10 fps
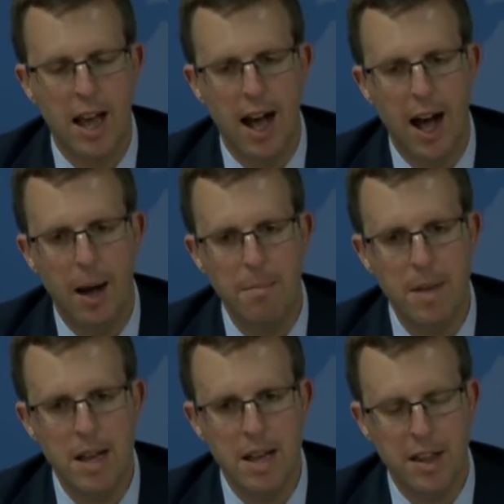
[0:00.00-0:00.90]
Um,
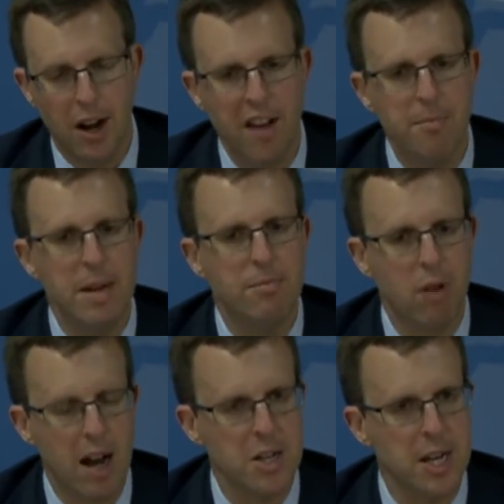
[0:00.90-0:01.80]
there have been
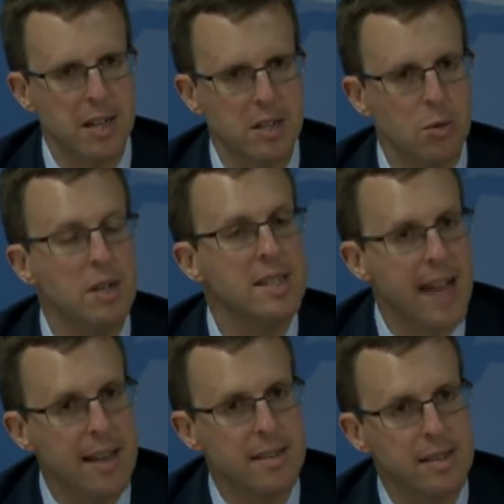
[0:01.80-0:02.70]
projects to
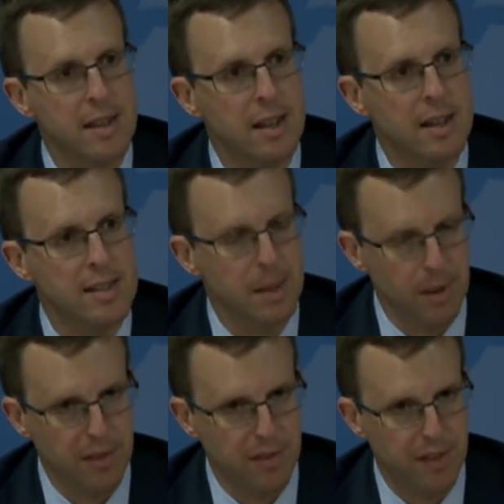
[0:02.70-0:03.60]
assess some
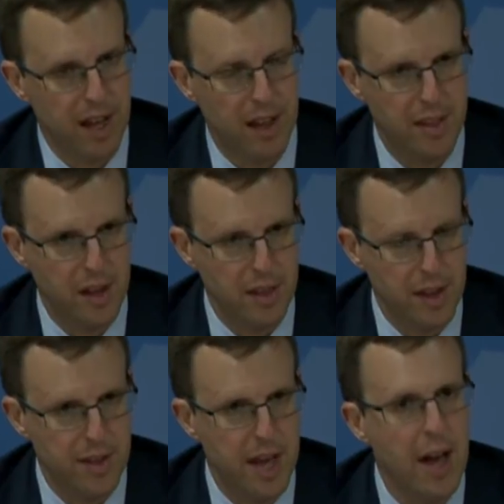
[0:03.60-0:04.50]
of uh, the, the,
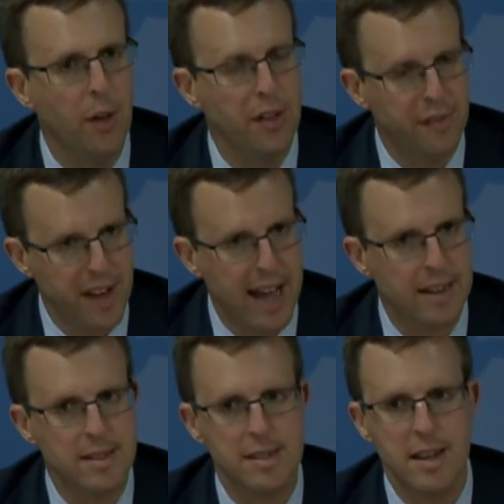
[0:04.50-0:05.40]
the, health
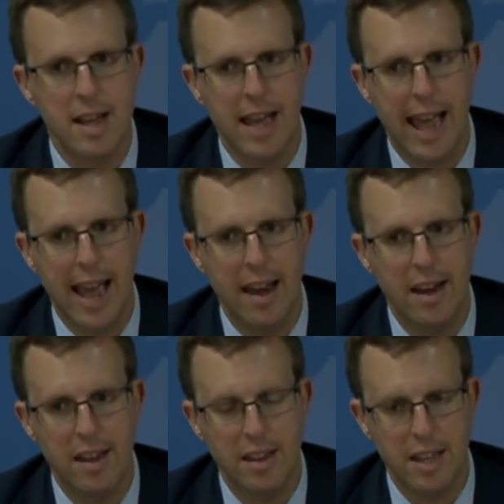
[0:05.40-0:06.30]
effects
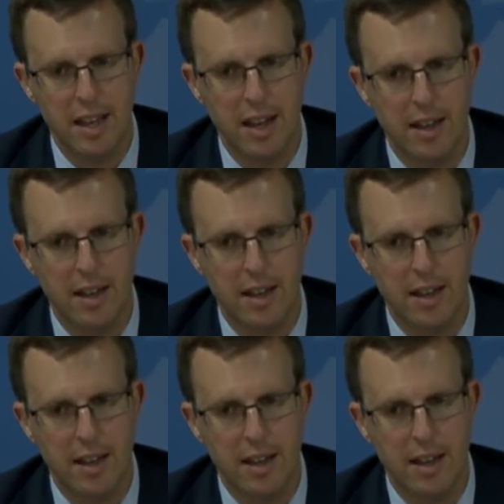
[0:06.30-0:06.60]
and the uh,